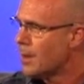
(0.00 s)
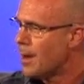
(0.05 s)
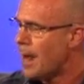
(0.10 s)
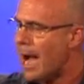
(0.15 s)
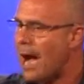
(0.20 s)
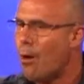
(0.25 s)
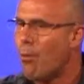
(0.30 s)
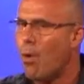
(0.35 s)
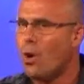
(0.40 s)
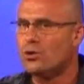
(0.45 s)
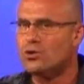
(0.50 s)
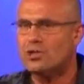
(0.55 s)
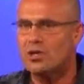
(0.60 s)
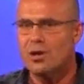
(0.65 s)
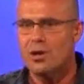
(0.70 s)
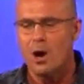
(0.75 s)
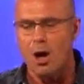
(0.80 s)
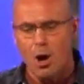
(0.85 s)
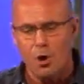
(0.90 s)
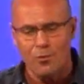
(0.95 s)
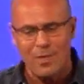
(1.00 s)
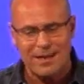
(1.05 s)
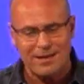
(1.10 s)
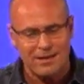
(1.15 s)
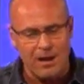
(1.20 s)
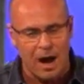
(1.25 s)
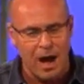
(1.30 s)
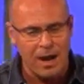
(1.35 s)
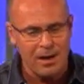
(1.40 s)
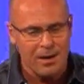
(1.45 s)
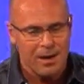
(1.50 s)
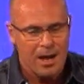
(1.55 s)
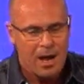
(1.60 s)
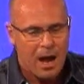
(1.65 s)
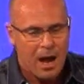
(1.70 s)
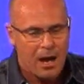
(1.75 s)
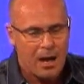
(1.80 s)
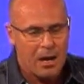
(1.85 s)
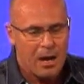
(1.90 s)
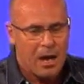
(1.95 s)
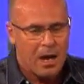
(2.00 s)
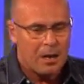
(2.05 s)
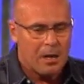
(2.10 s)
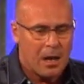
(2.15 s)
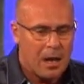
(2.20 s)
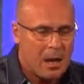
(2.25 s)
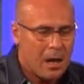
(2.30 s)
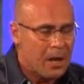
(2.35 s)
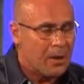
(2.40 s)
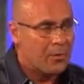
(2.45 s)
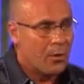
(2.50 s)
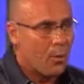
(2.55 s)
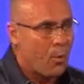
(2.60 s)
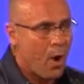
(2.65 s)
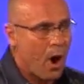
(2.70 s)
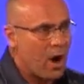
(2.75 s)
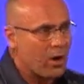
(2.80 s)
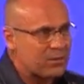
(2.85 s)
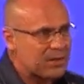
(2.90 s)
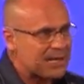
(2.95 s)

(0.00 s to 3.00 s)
Now I want you to know that God, the world